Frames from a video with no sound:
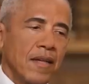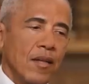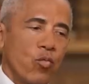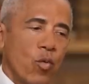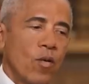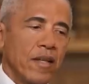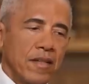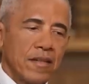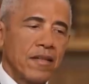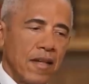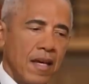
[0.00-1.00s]
it
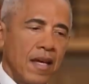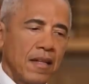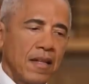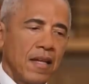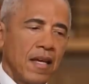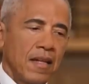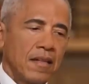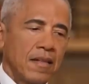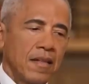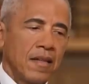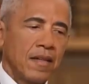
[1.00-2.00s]
worries and
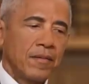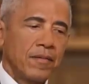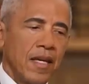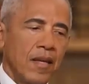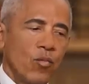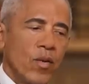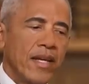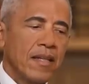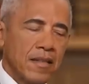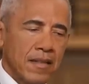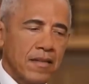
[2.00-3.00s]
and uh, and
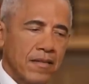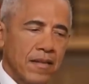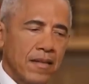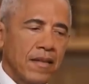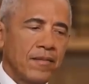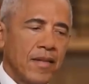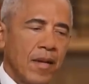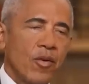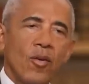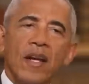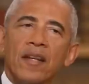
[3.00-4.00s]
weakens uh,
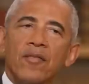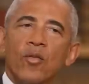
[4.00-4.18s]
democratic